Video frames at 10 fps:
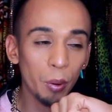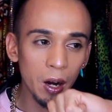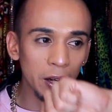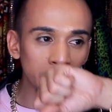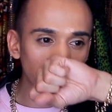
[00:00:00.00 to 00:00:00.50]

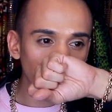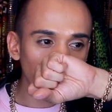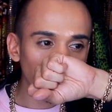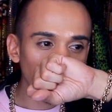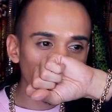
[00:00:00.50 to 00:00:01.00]
But
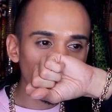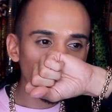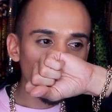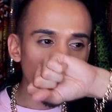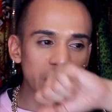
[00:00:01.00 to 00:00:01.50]

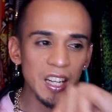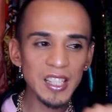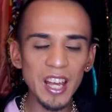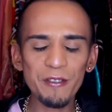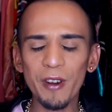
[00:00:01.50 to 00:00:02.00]
it
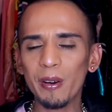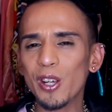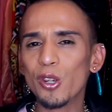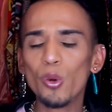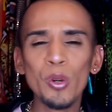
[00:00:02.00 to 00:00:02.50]
is a very
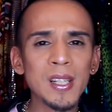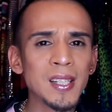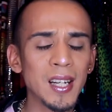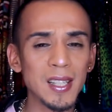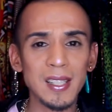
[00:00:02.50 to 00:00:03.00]

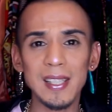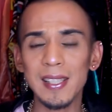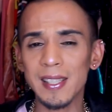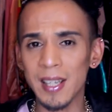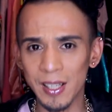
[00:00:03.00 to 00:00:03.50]
unisex
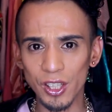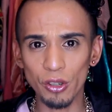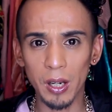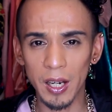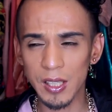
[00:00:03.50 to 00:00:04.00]
scent,
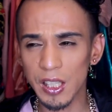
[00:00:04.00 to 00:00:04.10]
you guys.